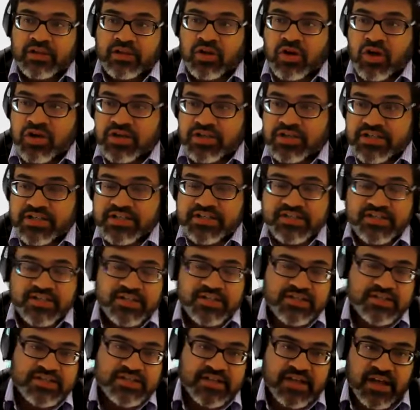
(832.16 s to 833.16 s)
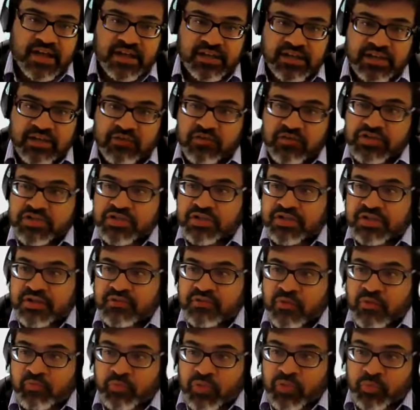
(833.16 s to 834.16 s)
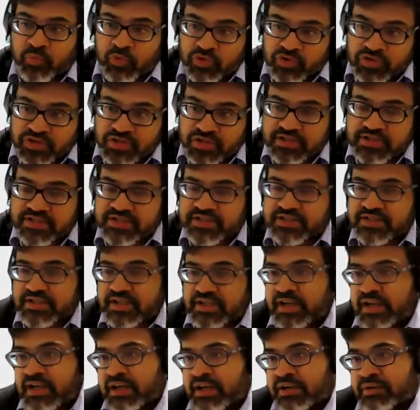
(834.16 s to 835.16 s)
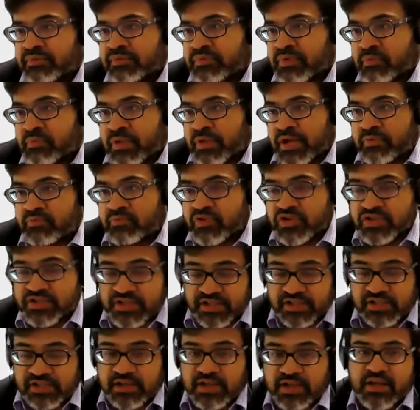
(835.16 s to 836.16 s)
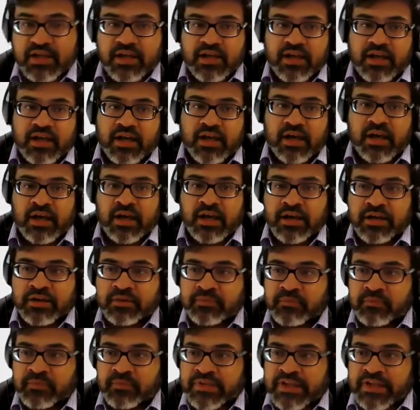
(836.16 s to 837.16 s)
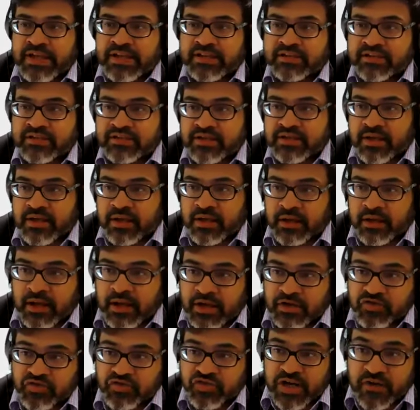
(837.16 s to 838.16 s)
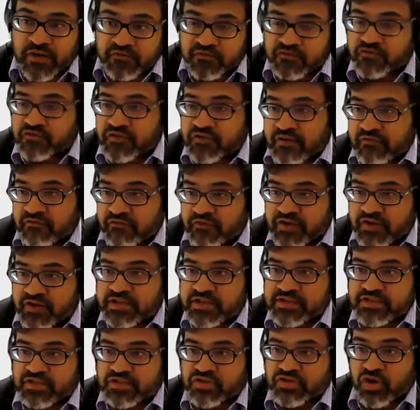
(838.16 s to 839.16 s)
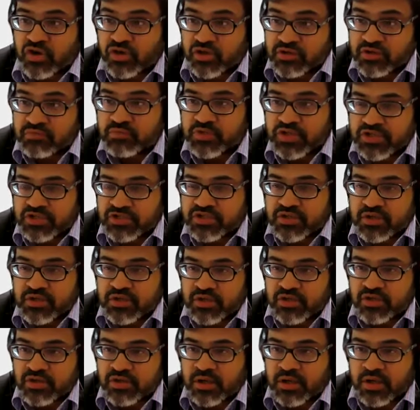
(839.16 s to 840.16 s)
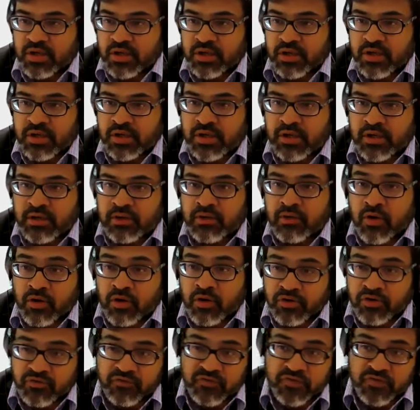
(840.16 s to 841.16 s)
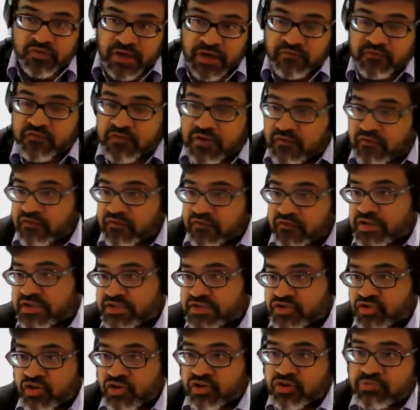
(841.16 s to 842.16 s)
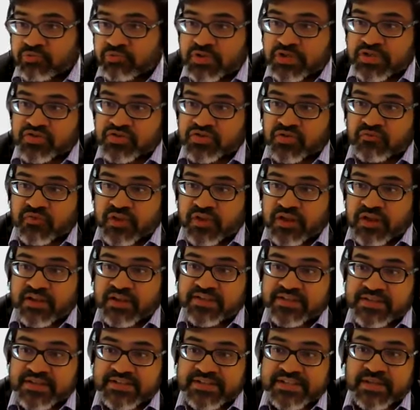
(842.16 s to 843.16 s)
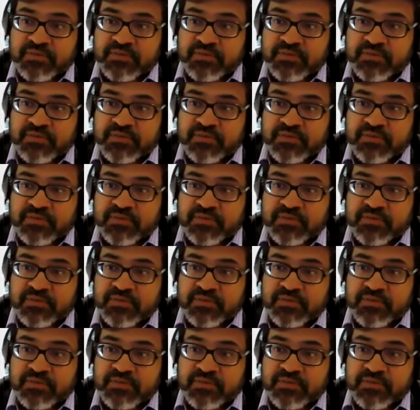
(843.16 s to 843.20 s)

The context is there were proposals by Brazil that a draft reference document or draft reference documents on various